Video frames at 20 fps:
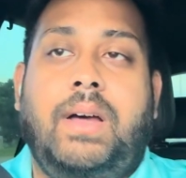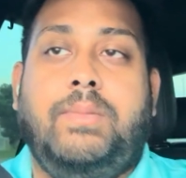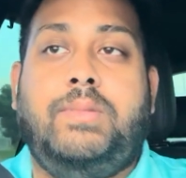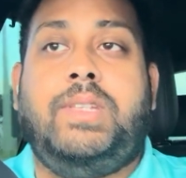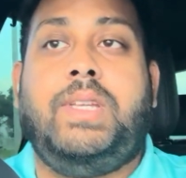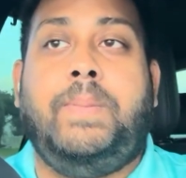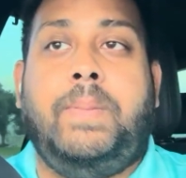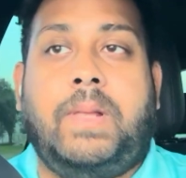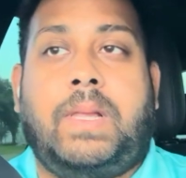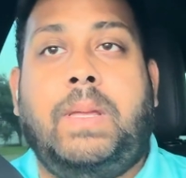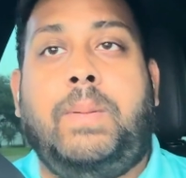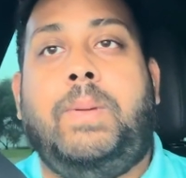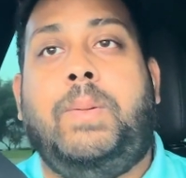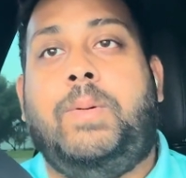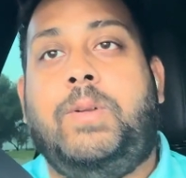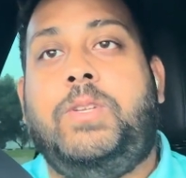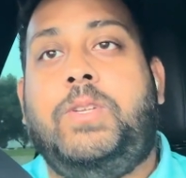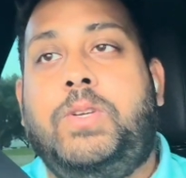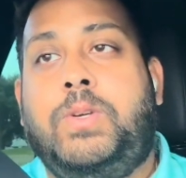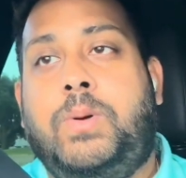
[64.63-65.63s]
Typically,
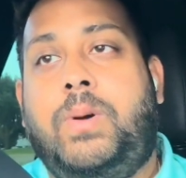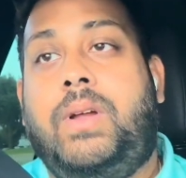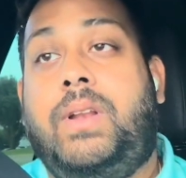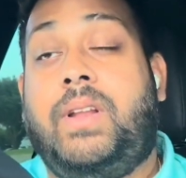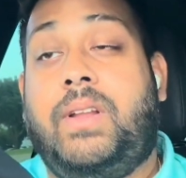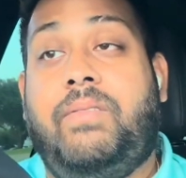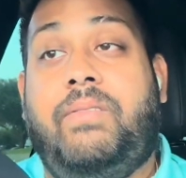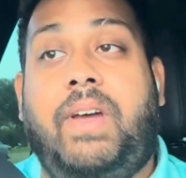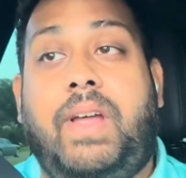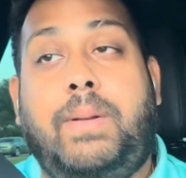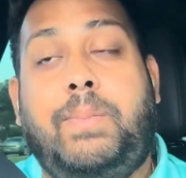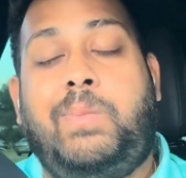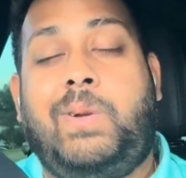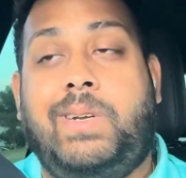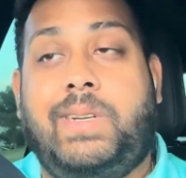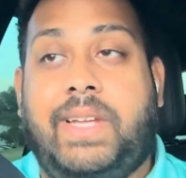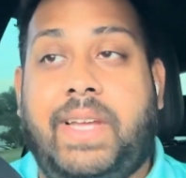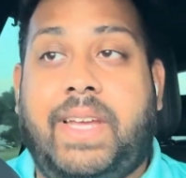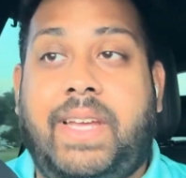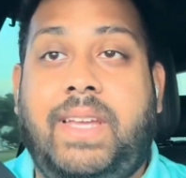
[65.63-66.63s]
people do an event per
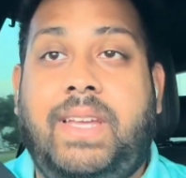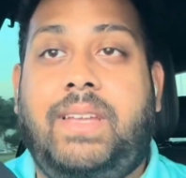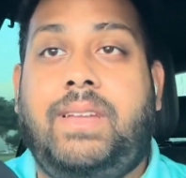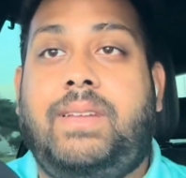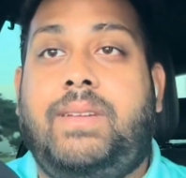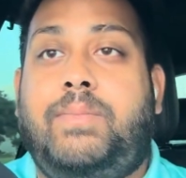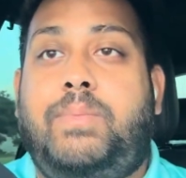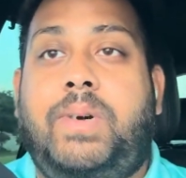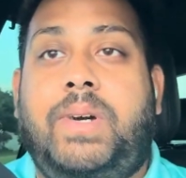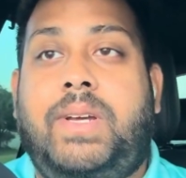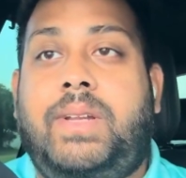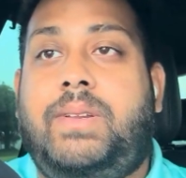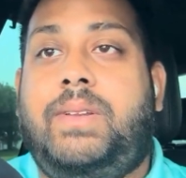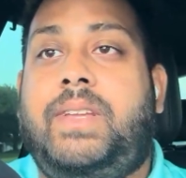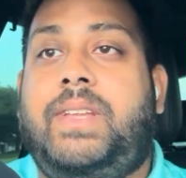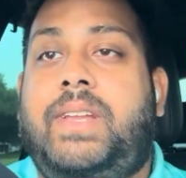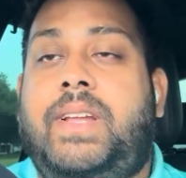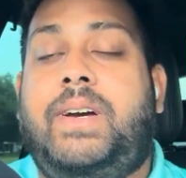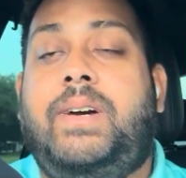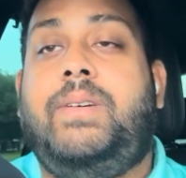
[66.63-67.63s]
day, but
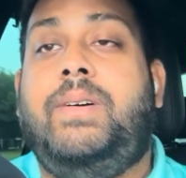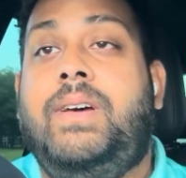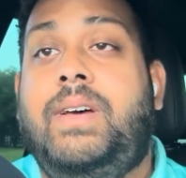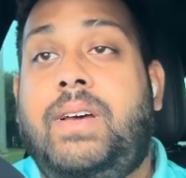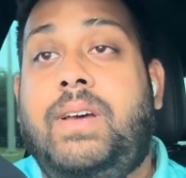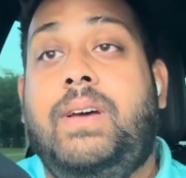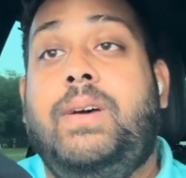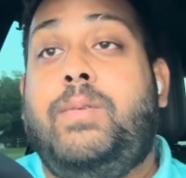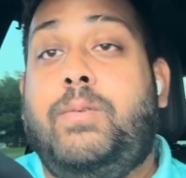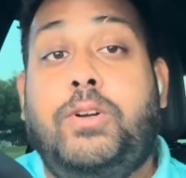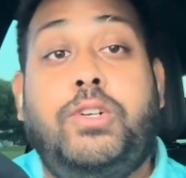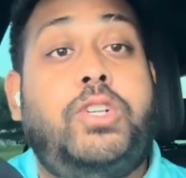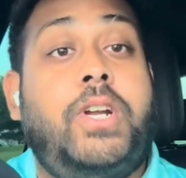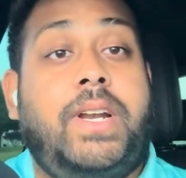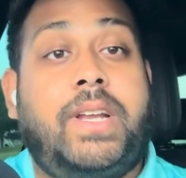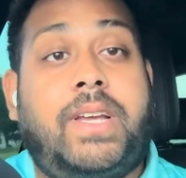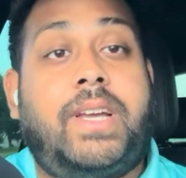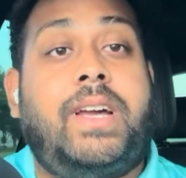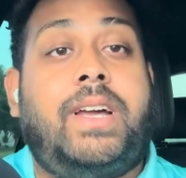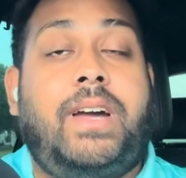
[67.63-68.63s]
you know, we're trying
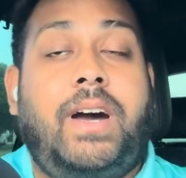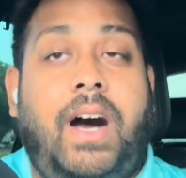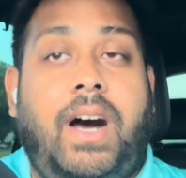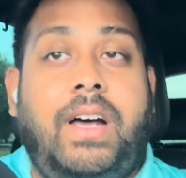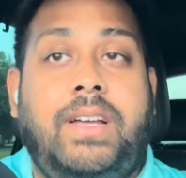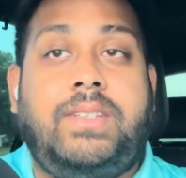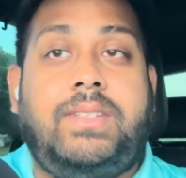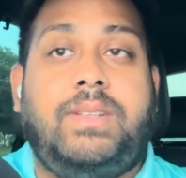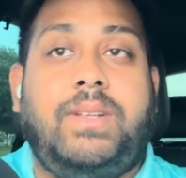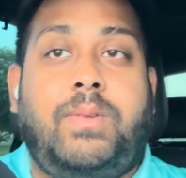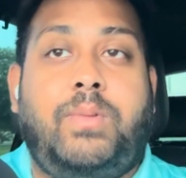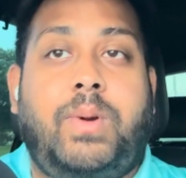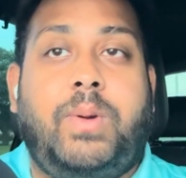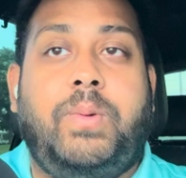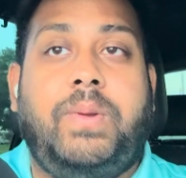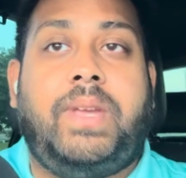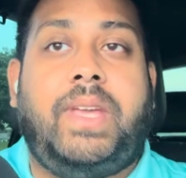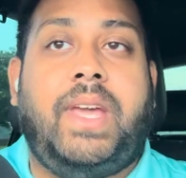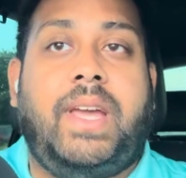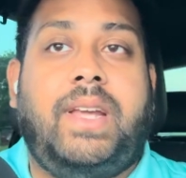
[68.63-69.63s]
to cut costs of where
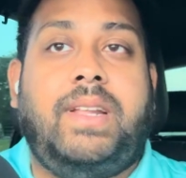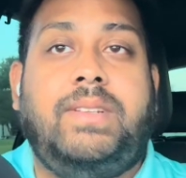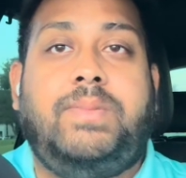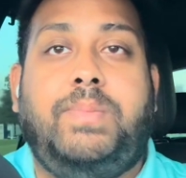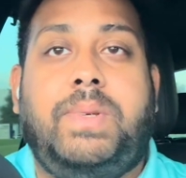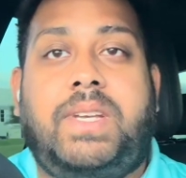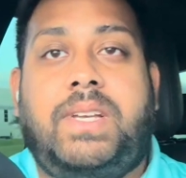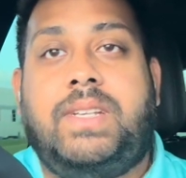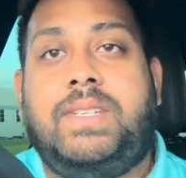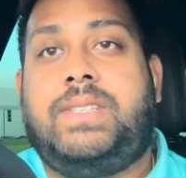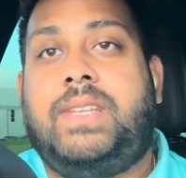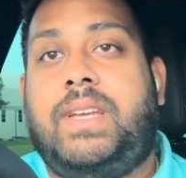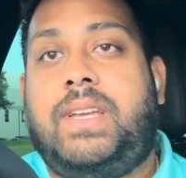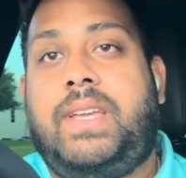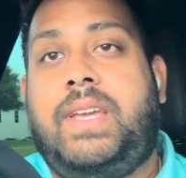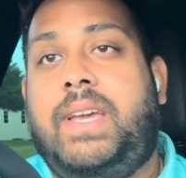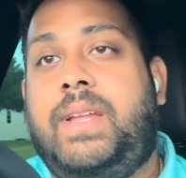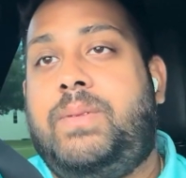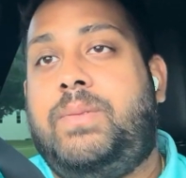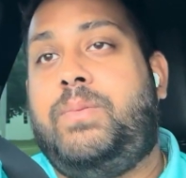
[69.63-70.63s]
we can, because
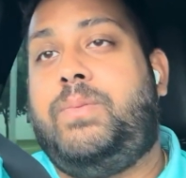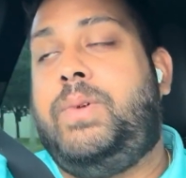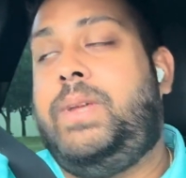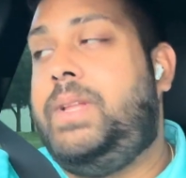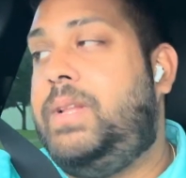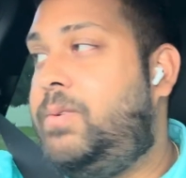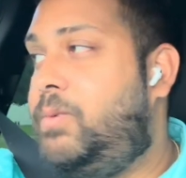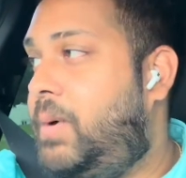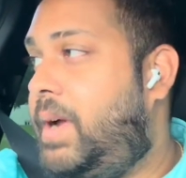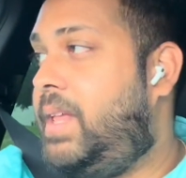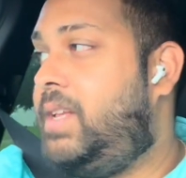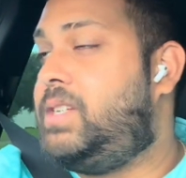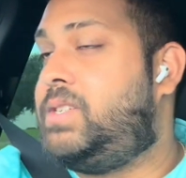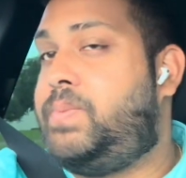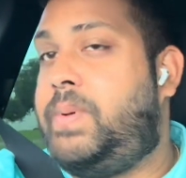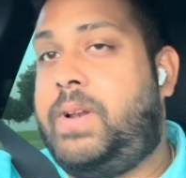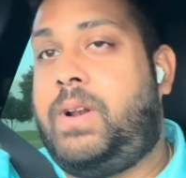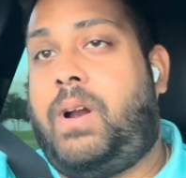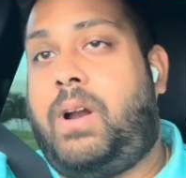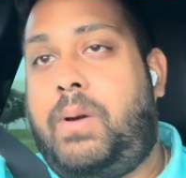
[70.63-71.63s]
again, we'd rather
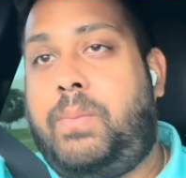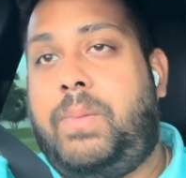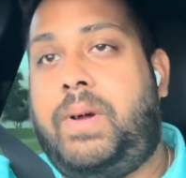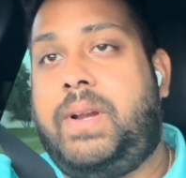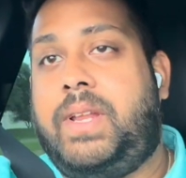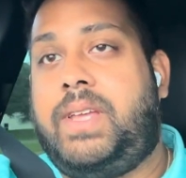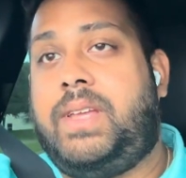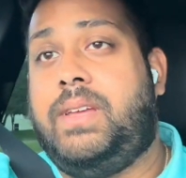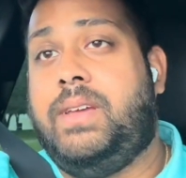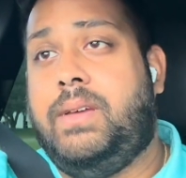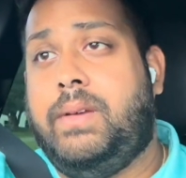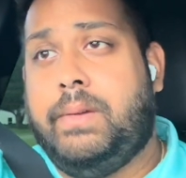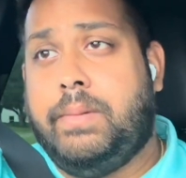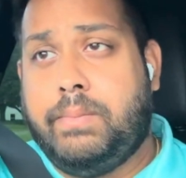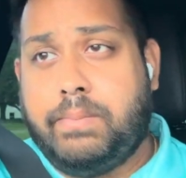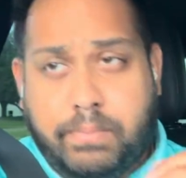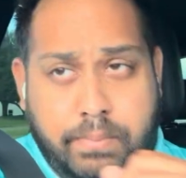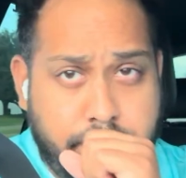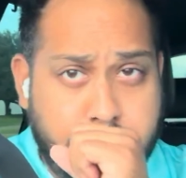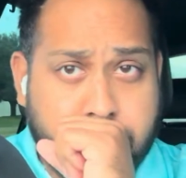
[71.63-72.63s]
spend our money
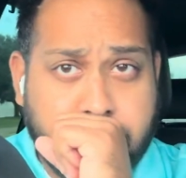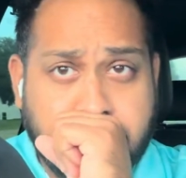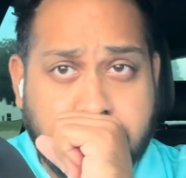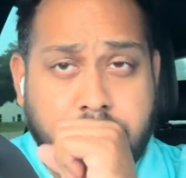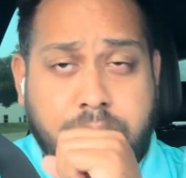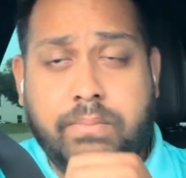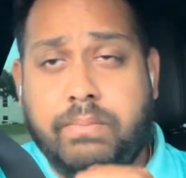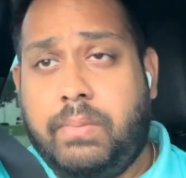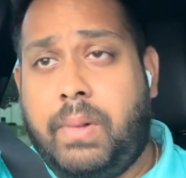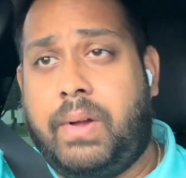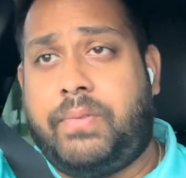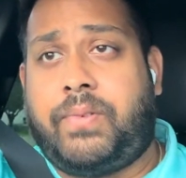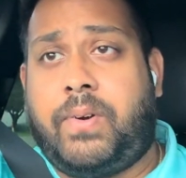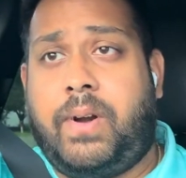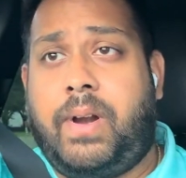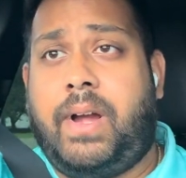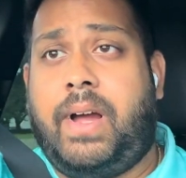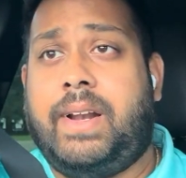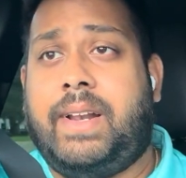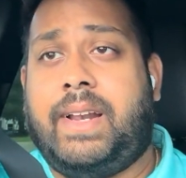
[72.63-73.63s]
for
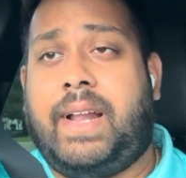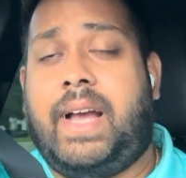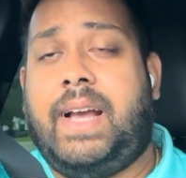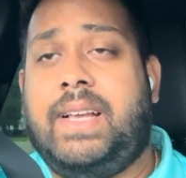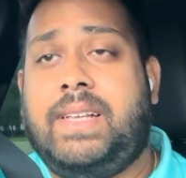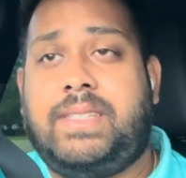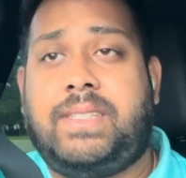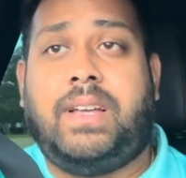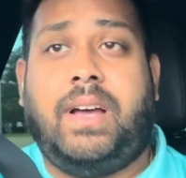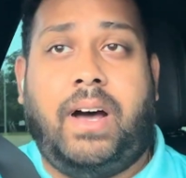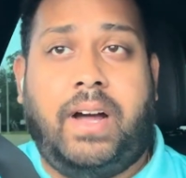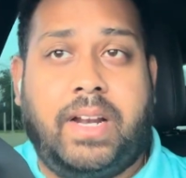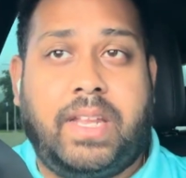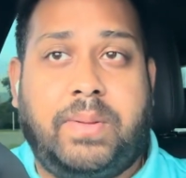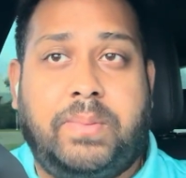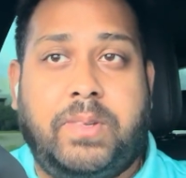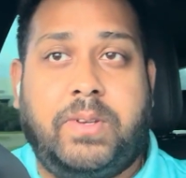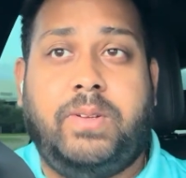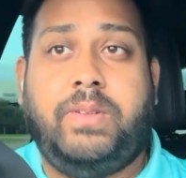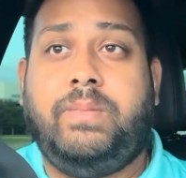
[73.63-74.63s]
a nice
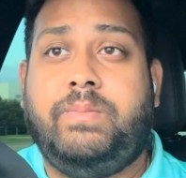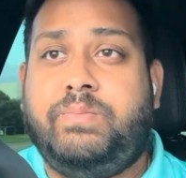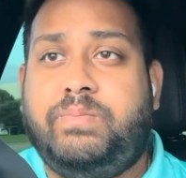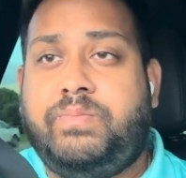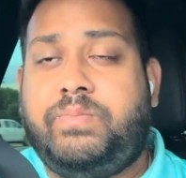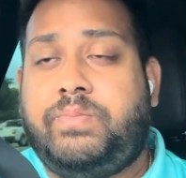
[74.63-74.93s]
honeymoon,